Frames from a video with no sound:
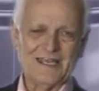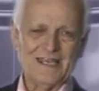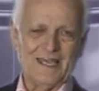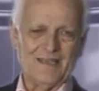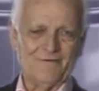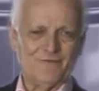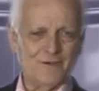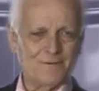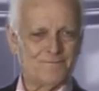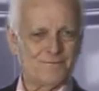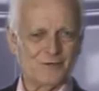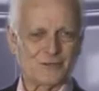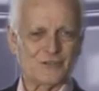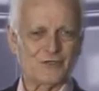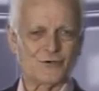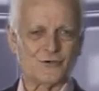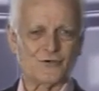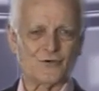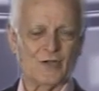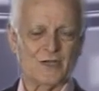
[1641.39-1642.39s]
If you put
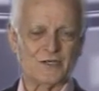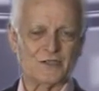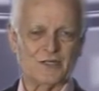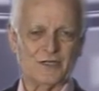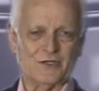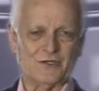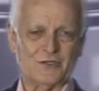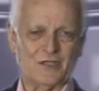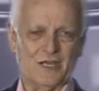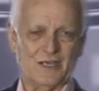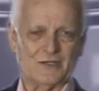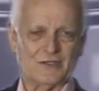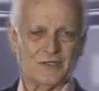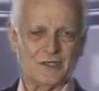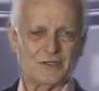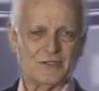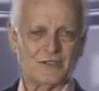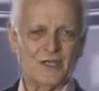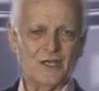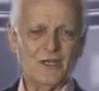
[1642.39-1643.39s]
your trust in
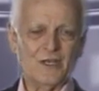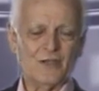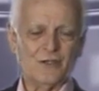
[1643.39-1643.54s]
Jesus,